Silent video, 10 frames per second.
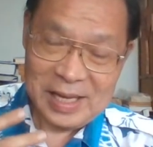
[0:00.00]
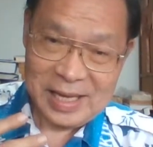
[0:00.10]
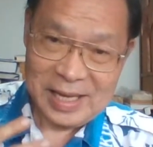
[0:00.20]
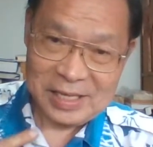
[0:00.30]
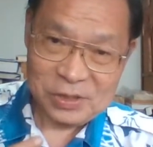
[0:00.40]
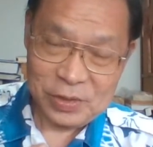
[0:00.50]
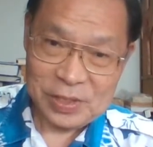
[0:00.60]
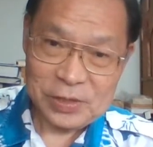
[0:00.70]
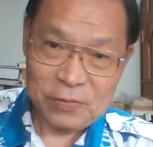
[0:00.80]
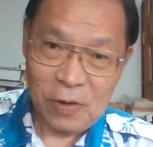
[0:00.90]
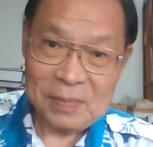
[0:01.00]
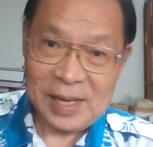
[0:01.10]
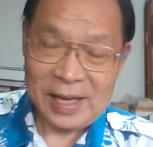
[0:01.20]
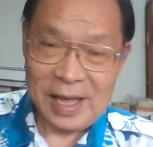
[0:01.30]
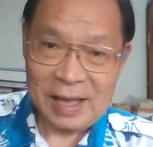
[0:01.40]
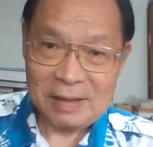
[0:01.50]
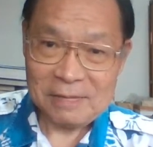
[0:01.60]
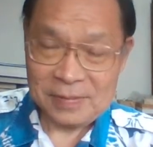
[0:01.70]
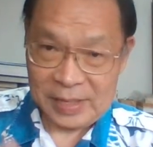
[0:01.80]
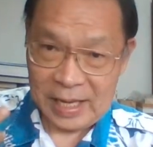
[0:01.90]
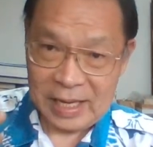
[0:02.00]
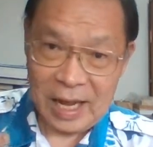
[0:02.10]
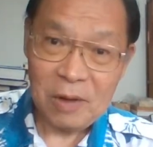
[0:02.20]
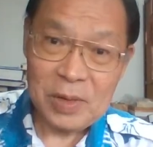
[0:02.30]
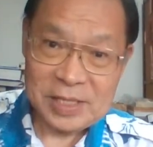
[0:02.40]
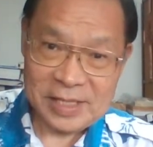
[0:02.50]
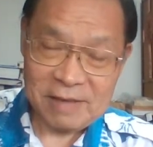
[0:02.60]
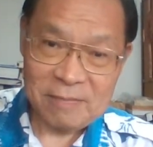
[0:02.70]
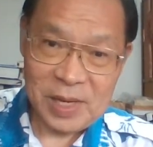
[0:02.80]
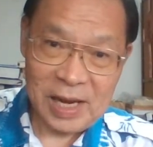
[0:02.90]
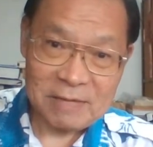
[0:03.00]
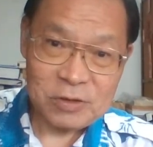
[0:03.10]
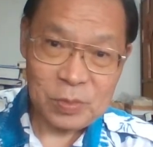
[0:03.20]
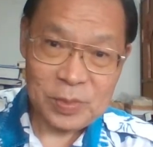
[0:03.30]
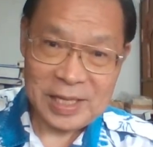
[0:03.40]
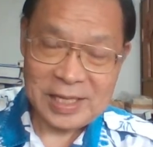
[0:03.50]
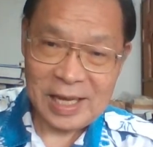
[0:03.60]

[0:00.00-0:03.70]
he has transformed my life and how he has saved my life so many